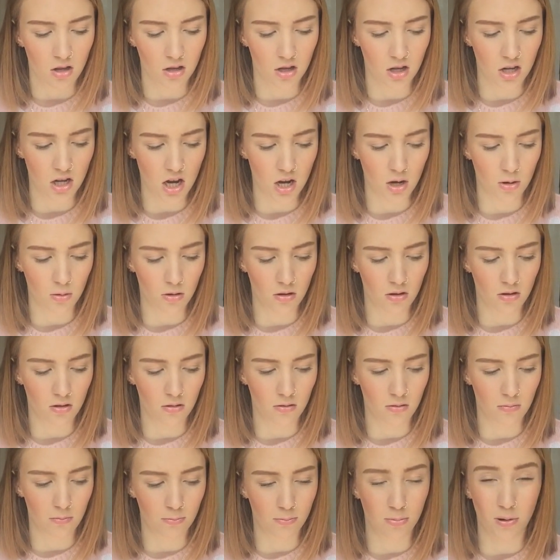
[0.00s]
you know,
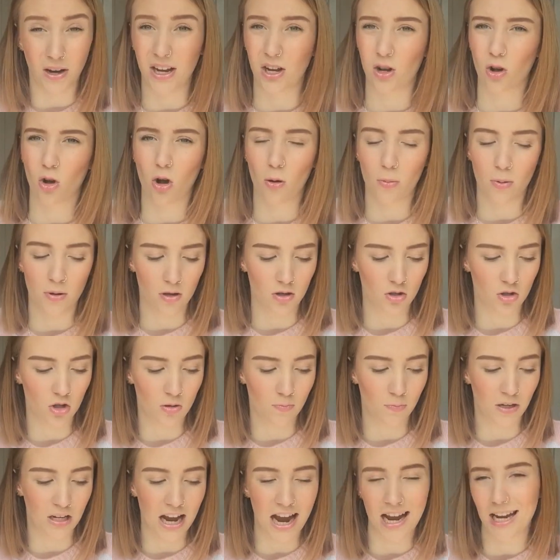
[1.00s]
break up and
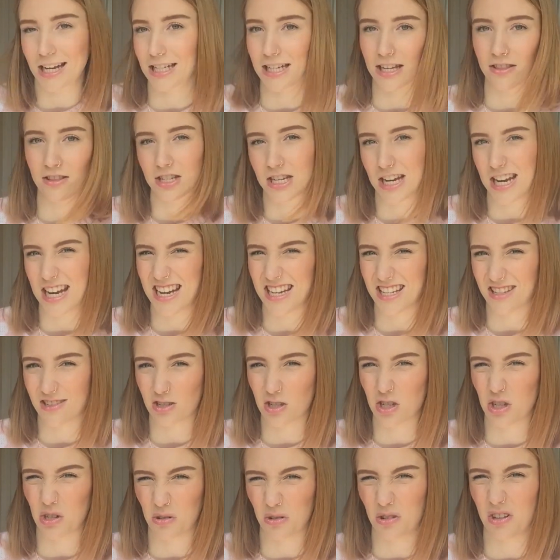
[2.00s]
just be counting down the days
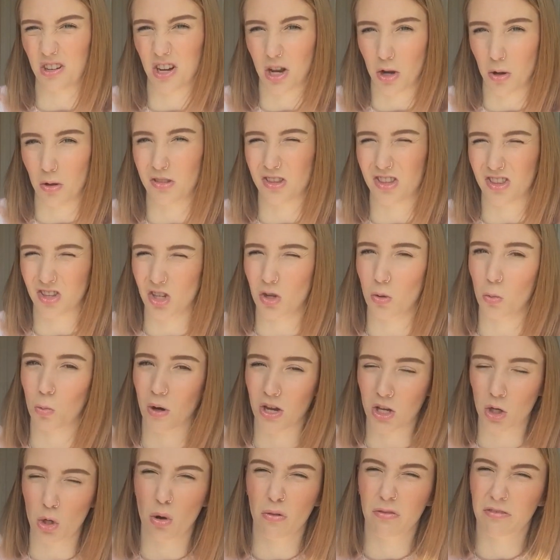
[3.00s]
until, you know,
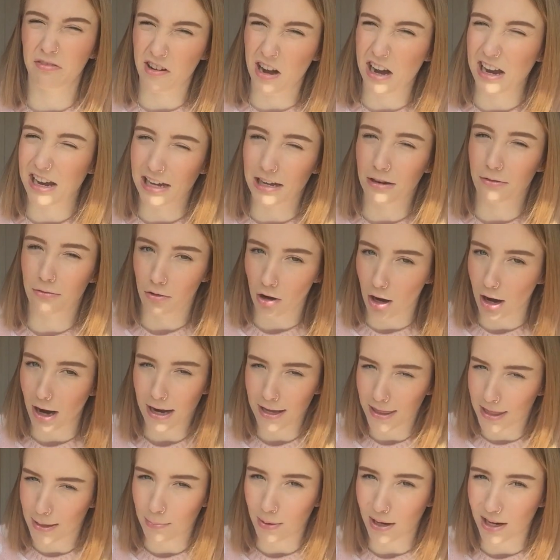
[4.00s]
when you're finally
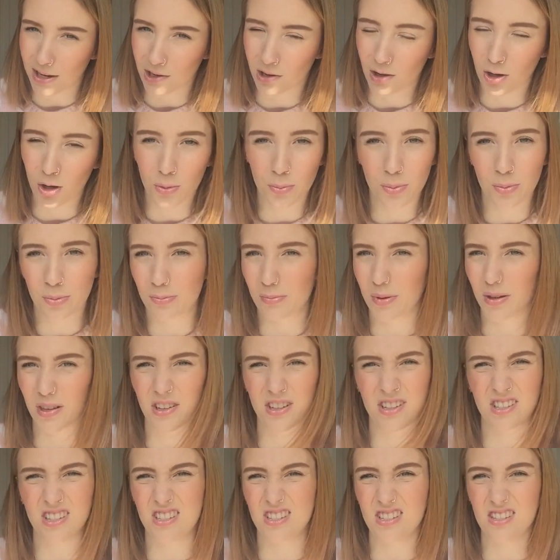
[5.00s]
right and they break up.
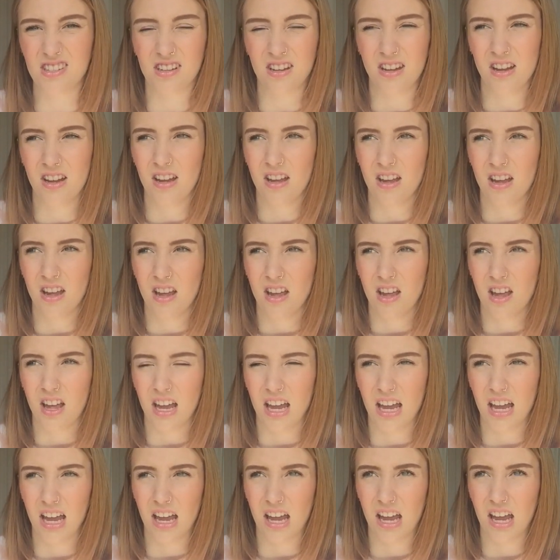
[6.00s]
Because,
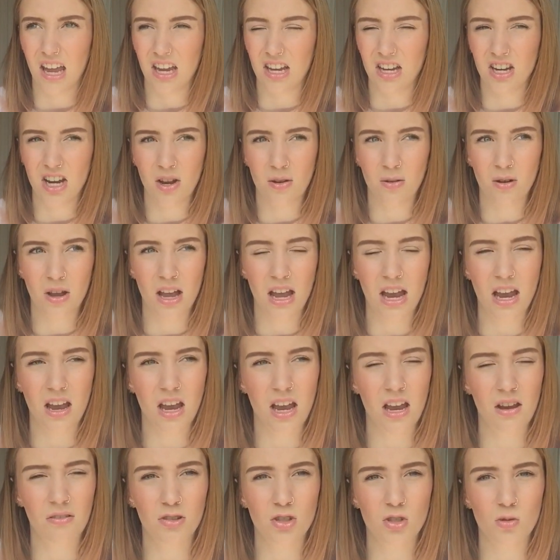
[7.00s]
you know,
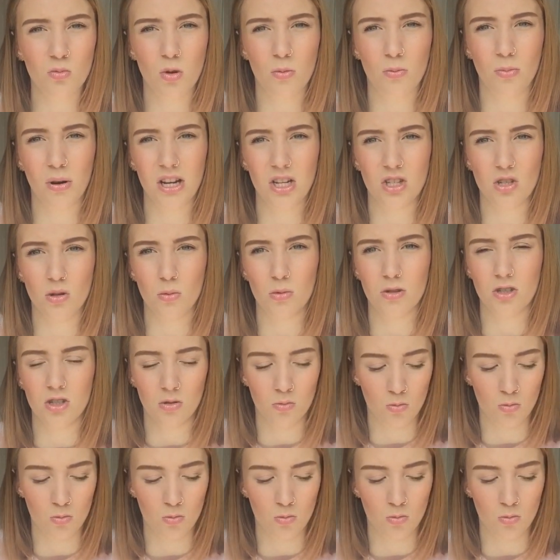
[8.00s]
if someone breaks up with